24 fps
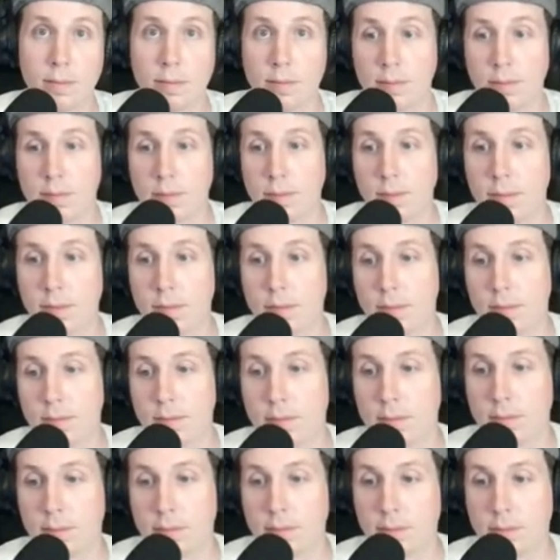
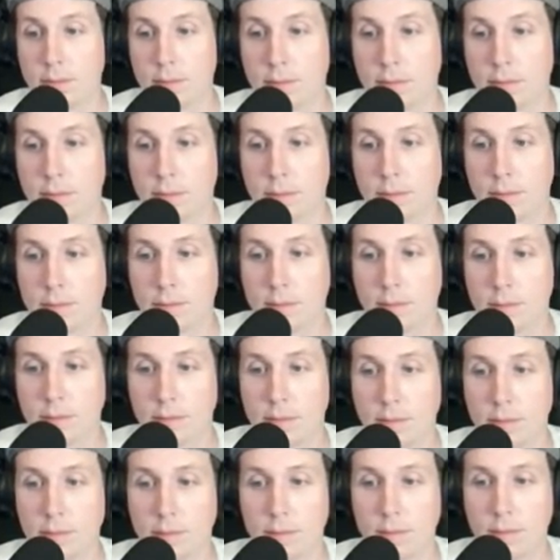
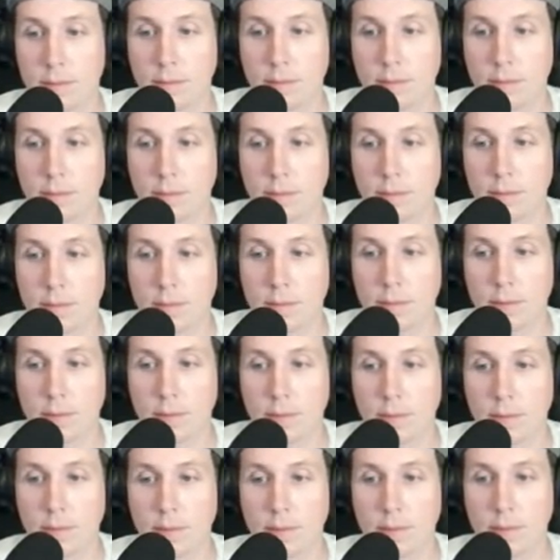
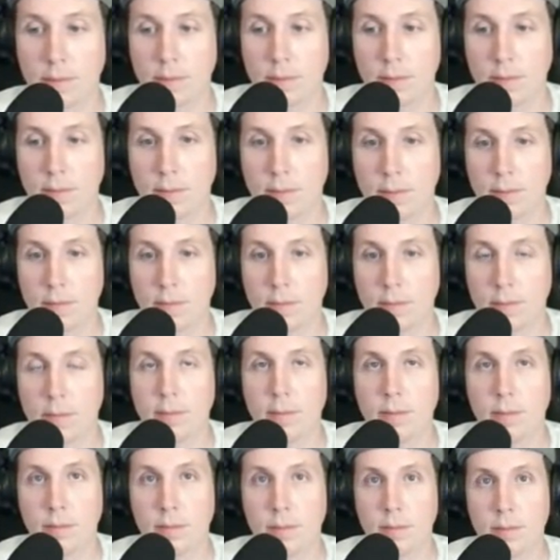
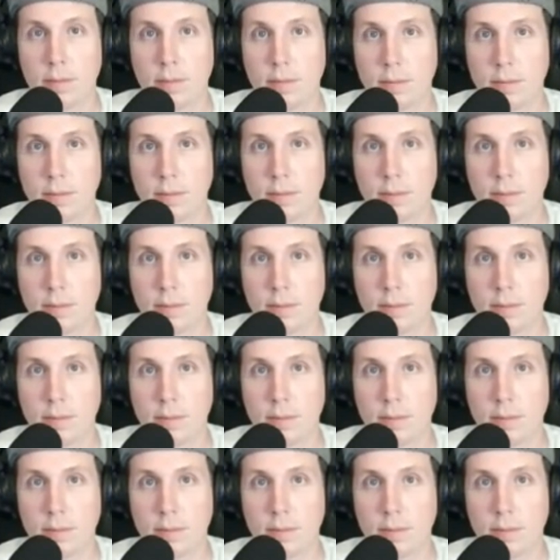(not speaking)